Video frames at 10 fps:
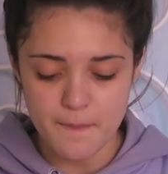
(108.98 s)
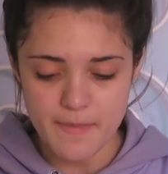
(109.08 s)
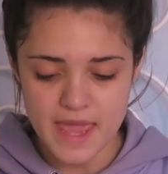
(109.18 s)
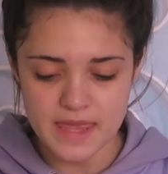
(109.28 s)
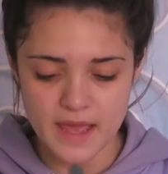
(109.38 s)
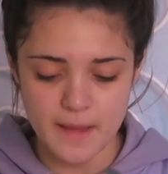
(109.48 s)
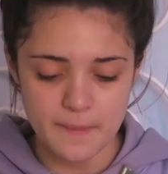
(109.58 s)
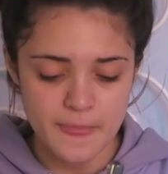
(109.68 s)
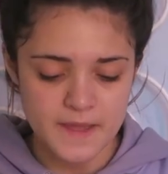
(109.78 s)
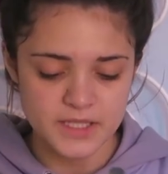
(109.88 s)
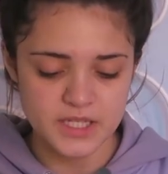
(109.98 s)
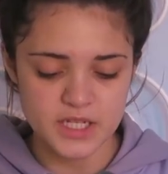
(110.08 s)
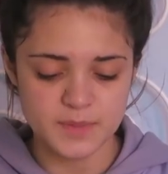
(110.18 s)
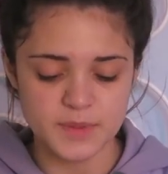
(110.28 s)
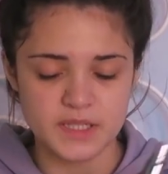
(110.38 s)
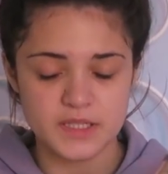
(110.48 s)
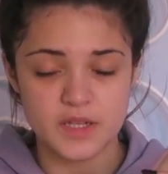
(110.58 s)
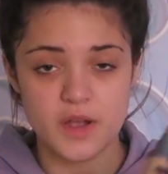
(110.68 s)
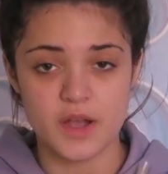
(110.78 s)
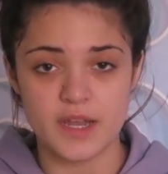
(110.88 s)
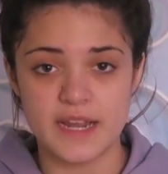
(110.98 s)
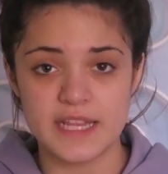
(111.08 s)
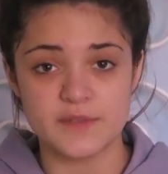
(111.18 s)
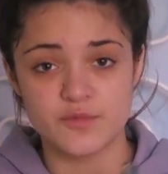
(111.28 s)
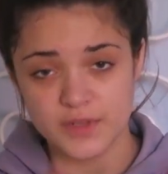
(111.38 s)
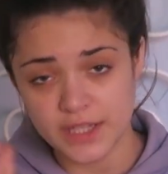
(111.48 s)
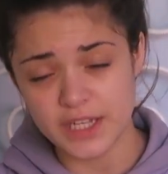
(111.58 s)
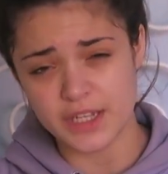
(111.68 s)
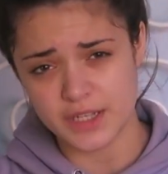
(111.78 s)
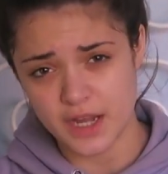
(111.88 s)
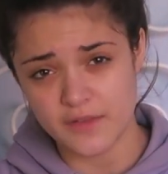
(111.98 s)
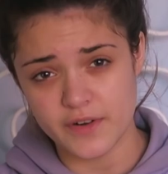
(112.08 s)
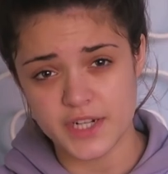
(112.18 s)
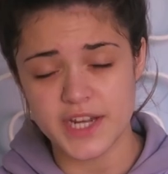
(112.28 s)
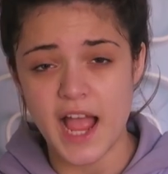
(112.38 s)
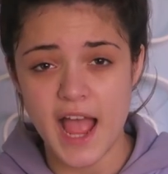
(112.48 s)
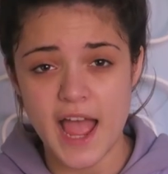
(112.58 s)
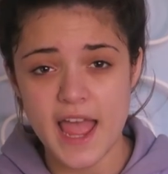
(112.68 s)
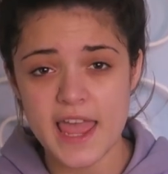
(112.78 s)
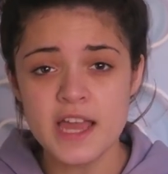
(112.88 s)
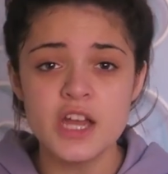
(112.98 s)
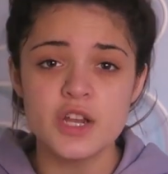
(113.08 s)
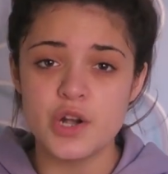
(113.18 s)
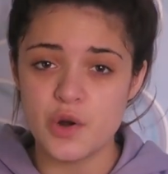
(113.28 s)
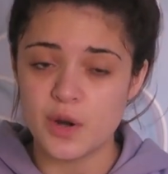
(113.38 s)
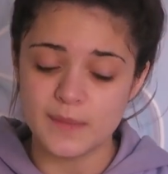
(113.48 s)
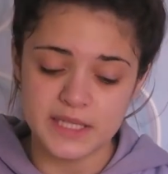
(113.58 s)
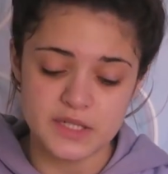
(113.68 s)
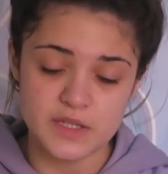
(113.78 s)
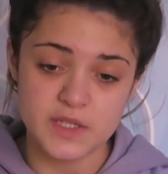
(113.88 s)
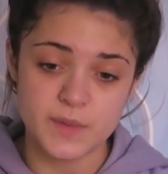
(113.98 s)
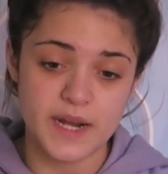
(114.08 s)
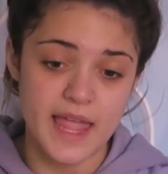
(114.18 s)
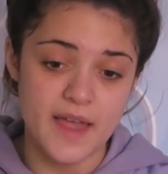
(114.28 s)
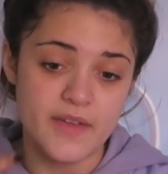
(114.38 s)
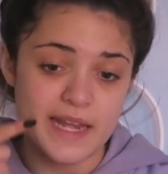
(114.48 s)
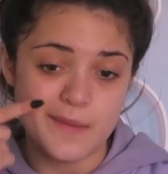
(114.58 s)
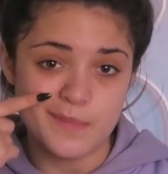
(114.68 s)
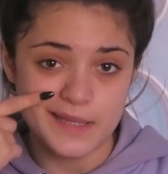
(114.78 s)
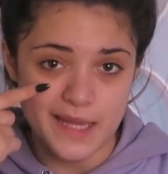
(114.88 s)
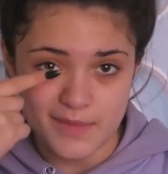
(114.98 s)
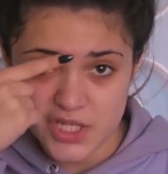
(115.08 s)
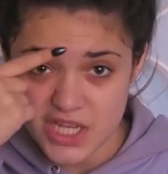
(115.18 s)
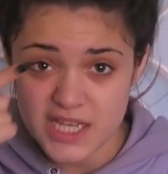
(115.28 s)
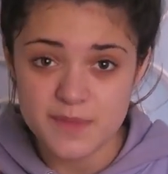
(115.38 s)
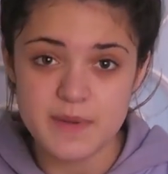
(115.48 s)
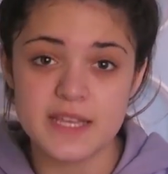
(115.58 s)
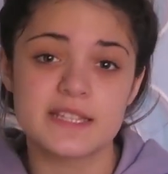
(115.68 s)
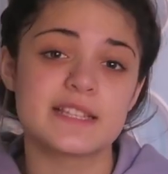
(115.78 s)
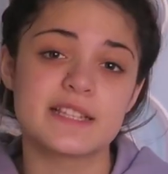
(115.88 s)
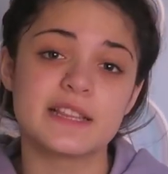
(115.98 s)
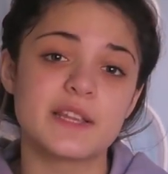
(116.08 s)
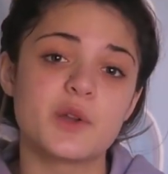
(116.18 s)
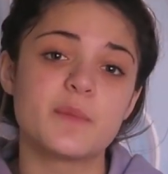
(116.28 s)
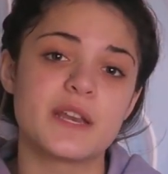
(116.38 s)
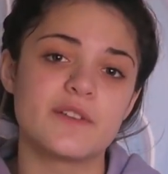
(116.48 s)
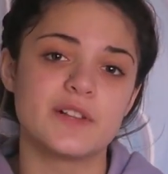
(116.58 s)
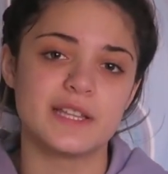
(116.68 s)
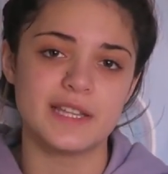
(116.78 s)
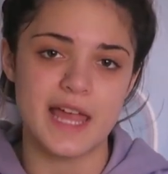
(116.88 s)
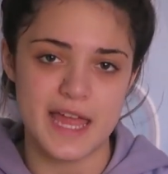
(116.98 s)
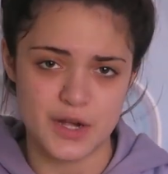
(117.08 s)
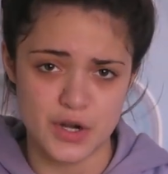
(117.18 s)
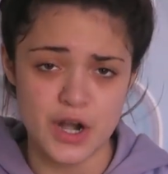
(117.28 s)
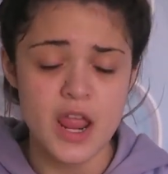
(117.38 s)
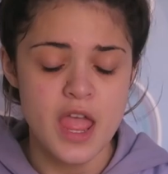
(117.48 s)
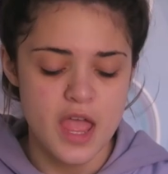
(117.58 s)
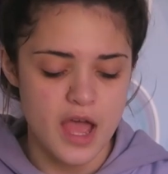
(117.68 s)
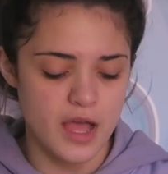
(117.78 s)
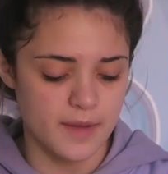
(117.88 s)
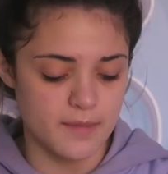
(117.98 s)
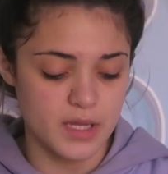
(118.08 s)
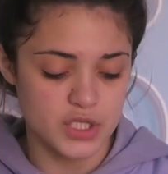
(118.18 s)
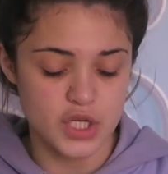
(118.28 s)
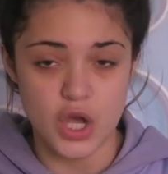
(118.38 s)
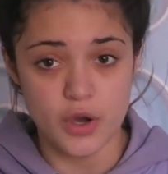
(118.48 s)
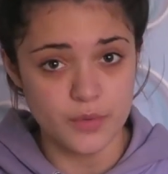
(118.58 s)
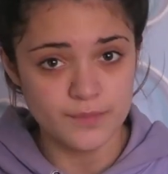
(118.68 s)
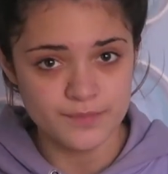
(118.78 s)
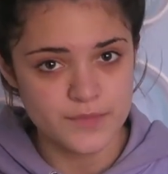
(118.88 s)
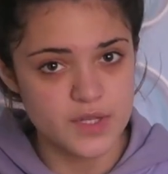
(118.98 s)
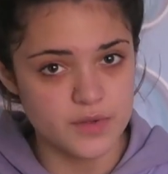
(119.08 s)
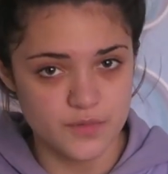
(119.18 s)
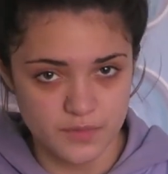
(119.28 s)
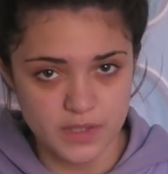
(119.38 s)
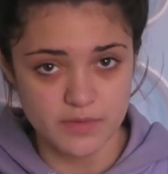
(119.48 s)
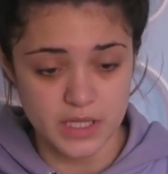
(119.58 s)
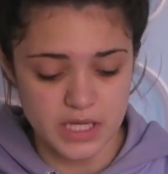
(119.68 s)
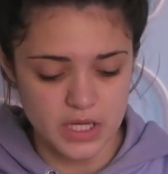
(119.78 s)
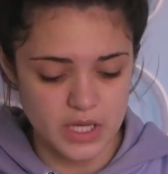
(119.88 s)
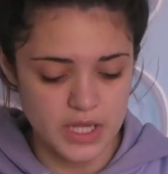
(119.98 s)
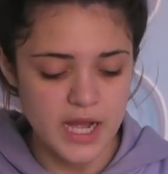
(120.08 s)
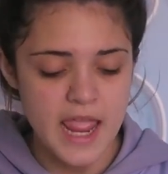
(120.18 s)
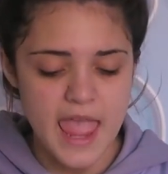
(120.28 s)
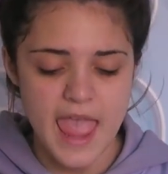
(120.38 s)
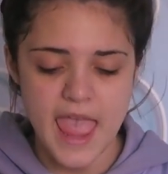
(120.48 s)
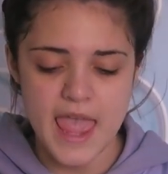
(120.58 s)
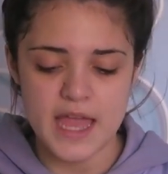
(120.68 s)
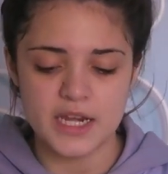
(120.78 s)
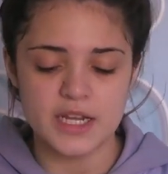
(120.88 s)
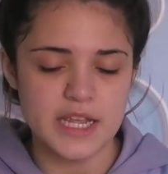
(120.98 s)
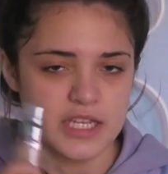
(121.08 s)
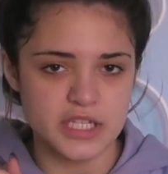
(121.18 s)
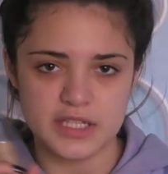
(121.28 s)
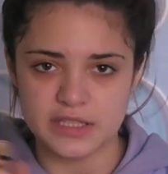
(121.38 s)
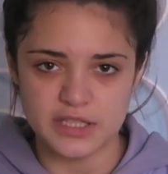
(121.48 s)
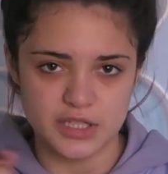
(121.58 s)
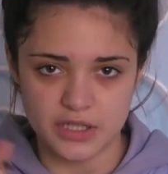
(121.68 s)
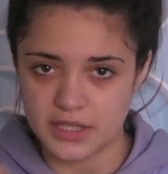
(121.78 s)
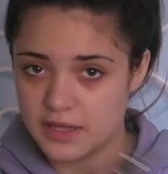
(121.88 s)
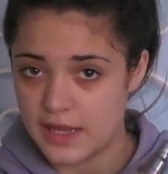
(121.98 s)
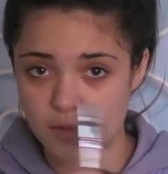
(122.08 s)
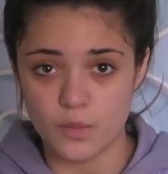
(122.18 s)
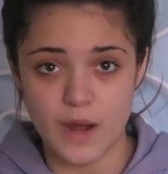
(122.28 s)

Makeup. So you just put this on, it's really good coverage. I normally do this when I have any blemishes because it's a little bit of a lighter um, tone, so it's really, really good. And it just literally like